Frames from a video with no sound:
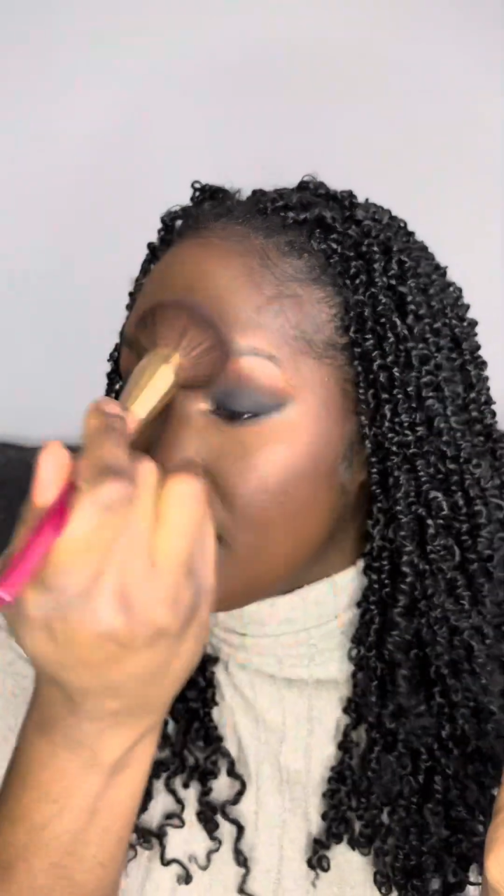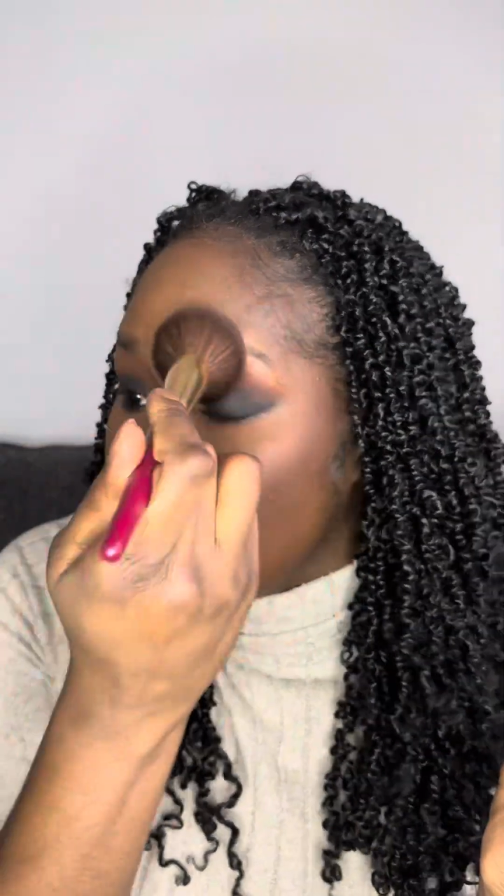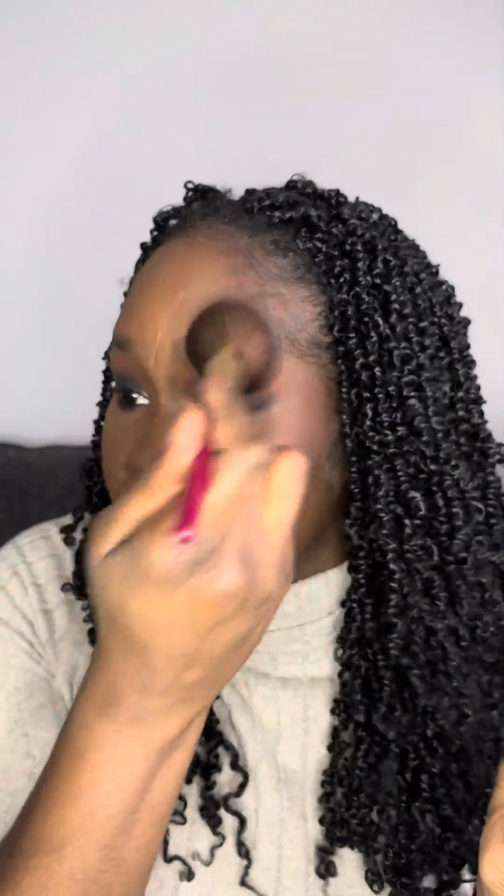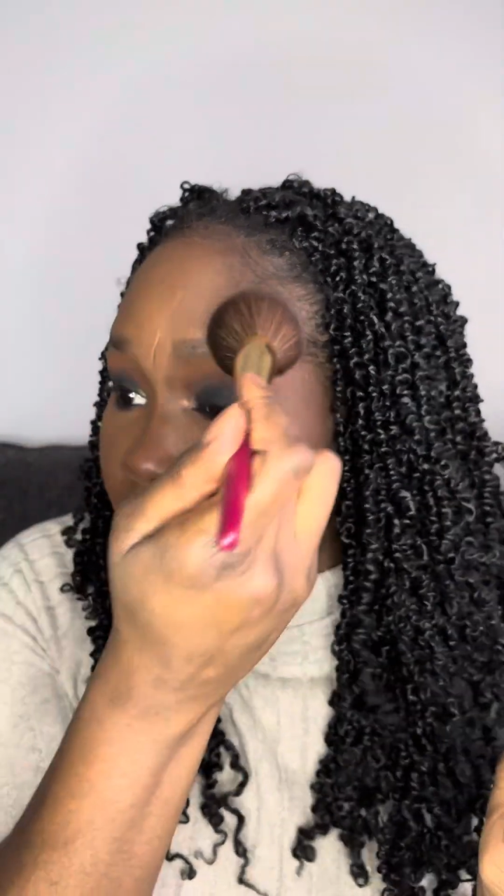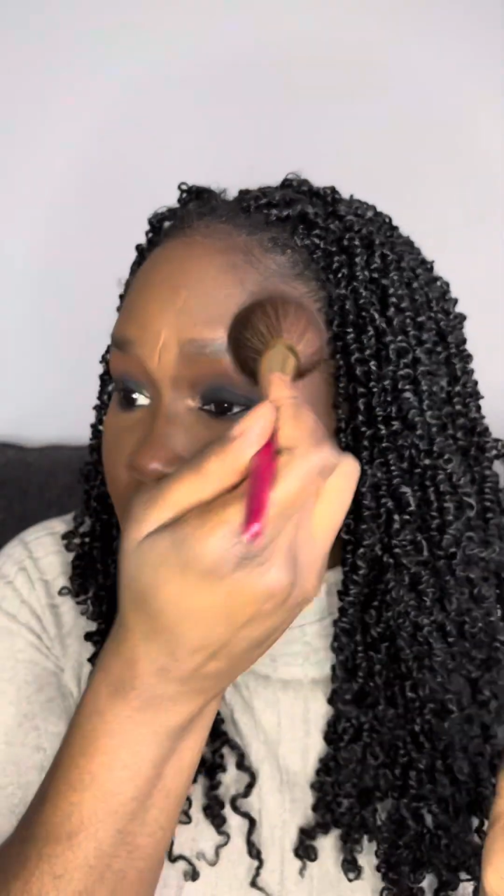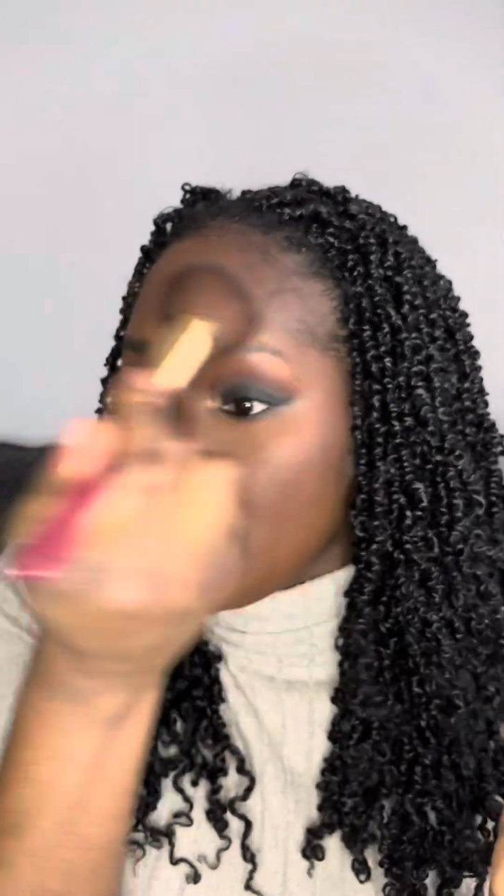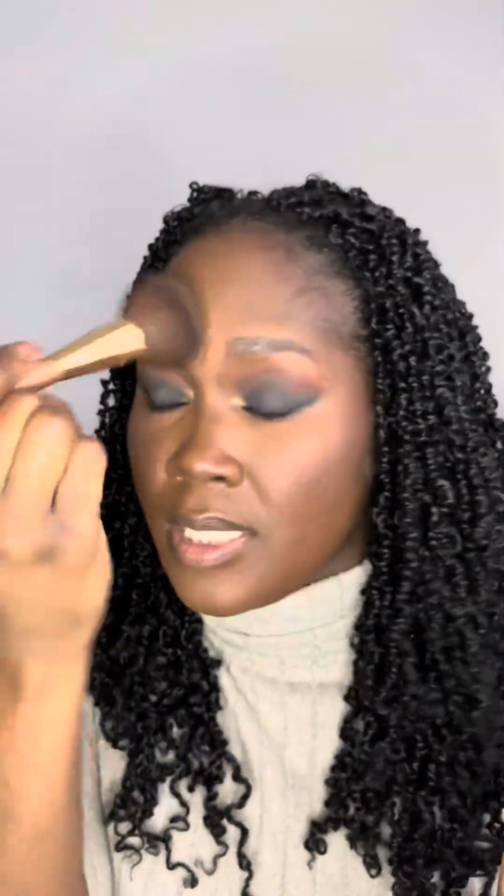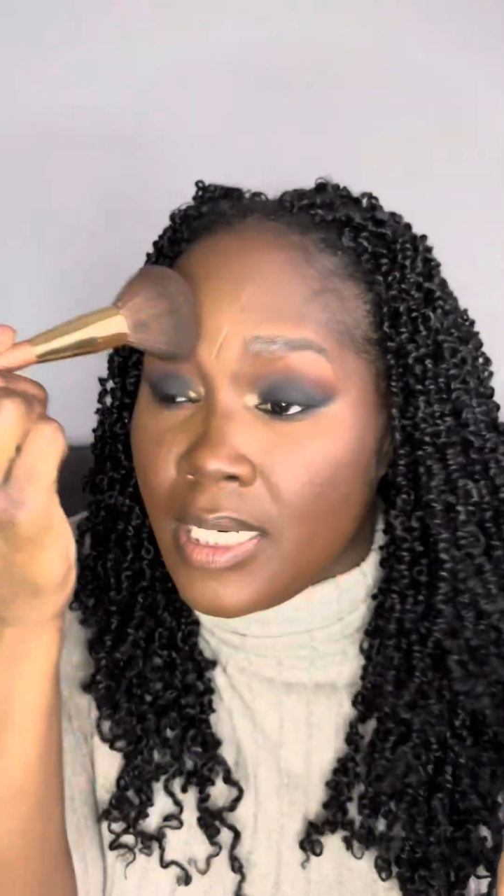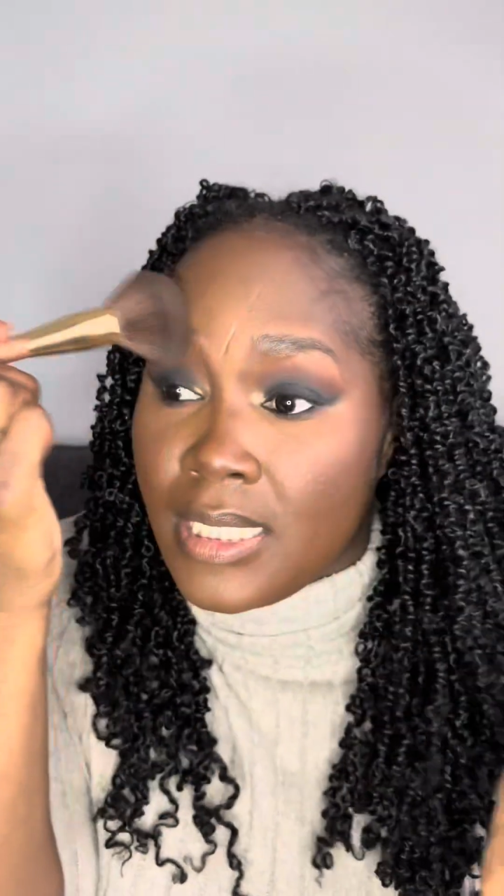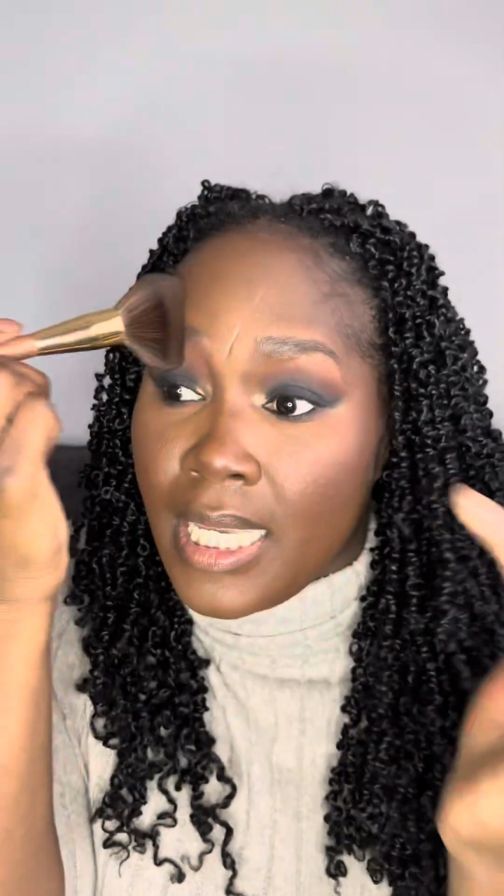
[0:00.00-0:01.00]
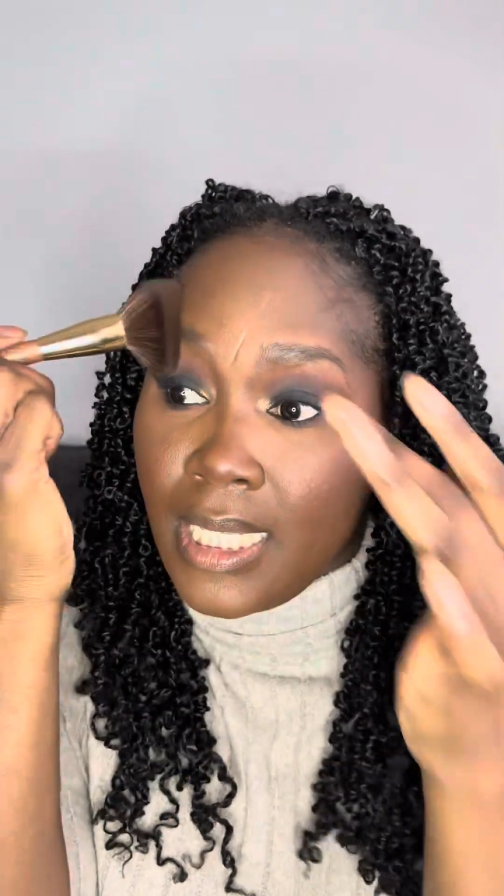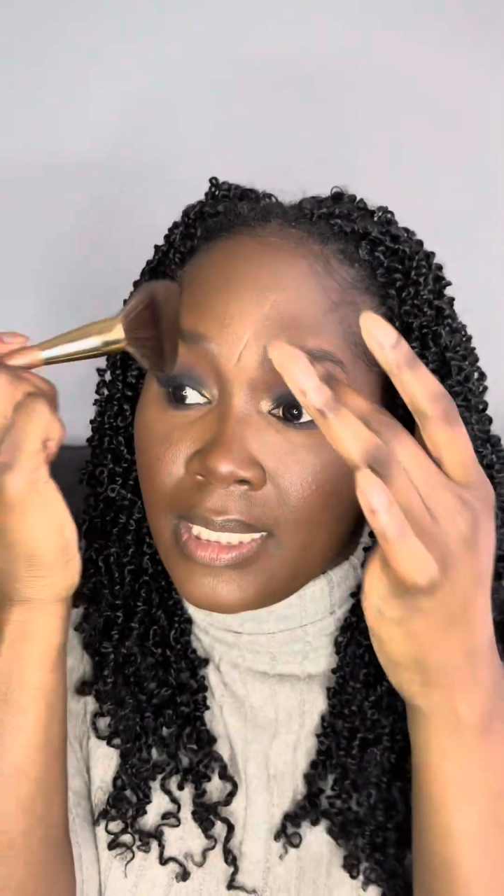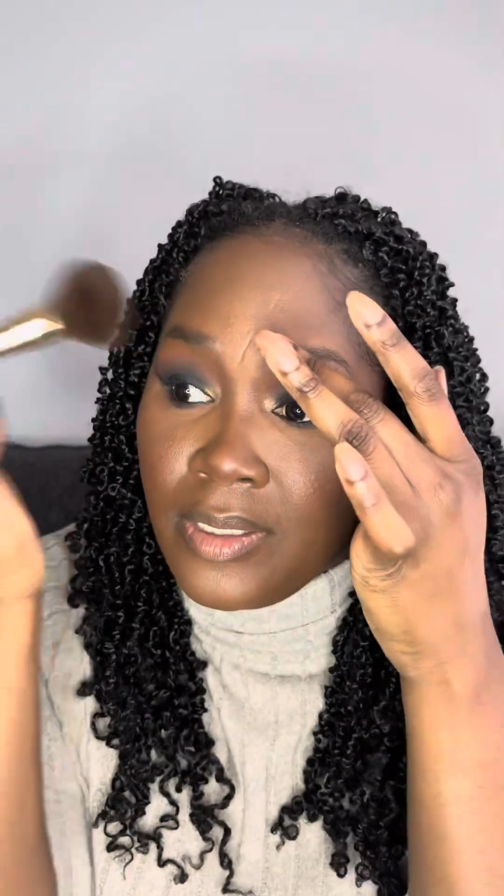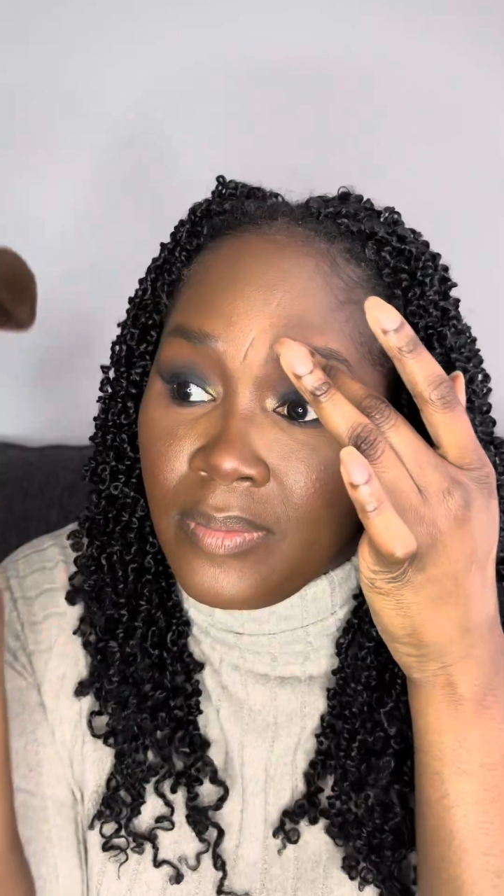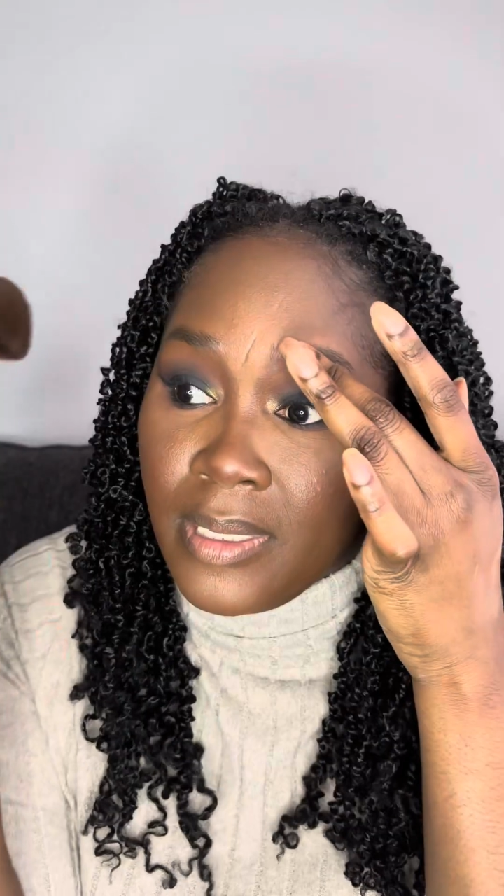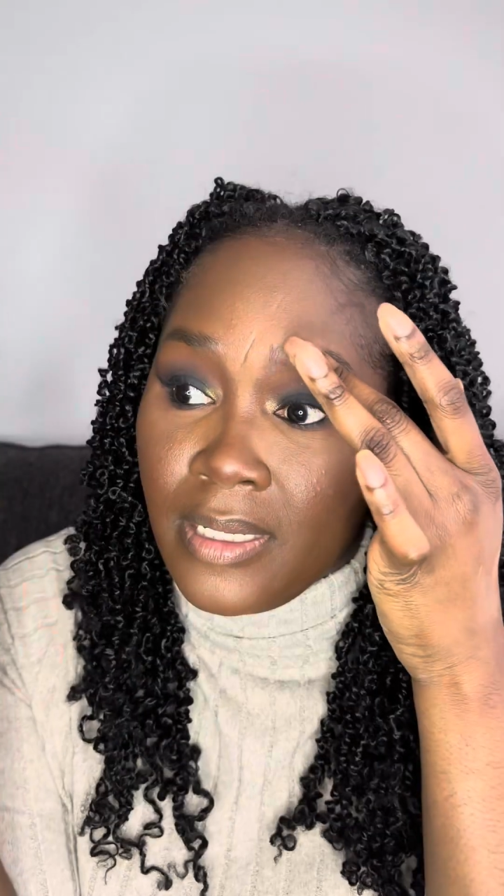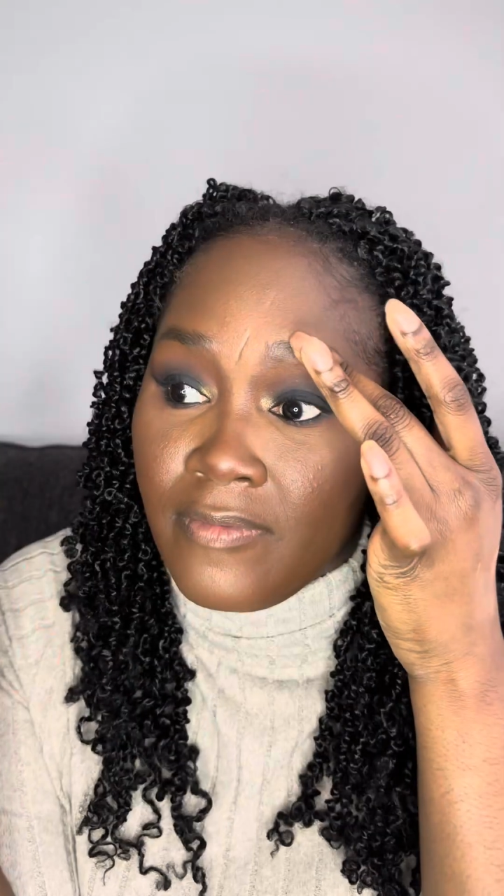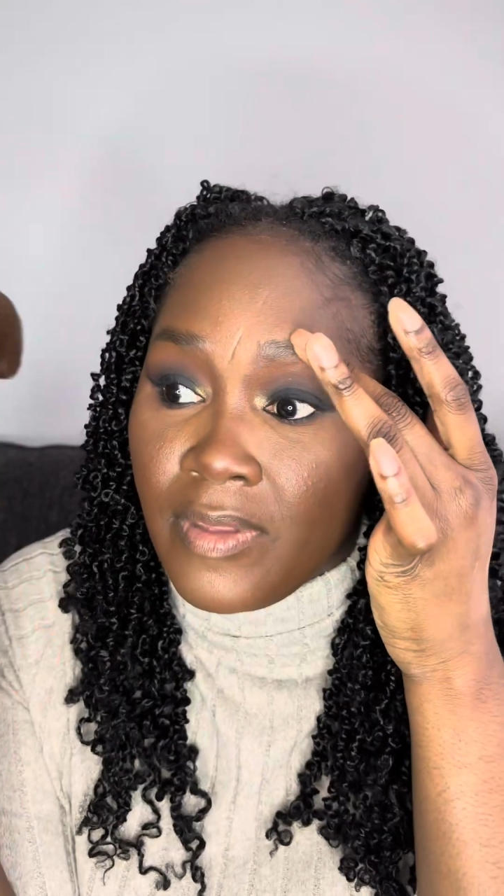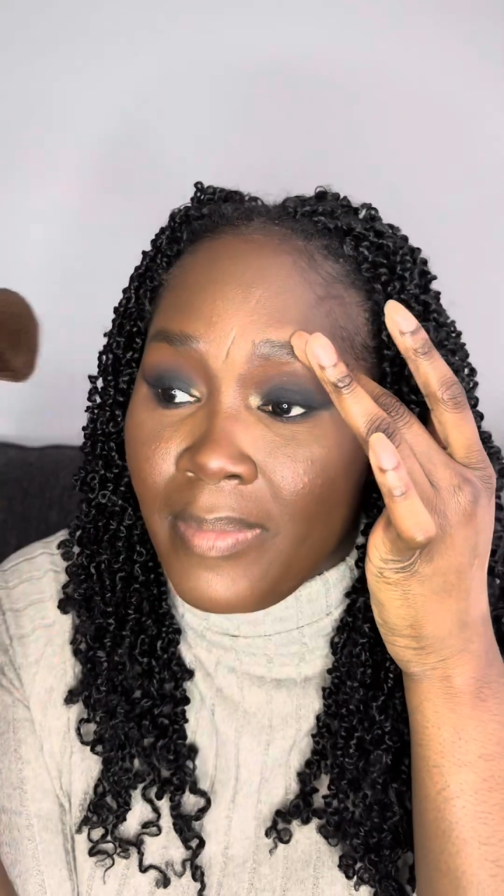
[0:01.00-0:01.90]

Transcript: So we're just gonna take a little bit of the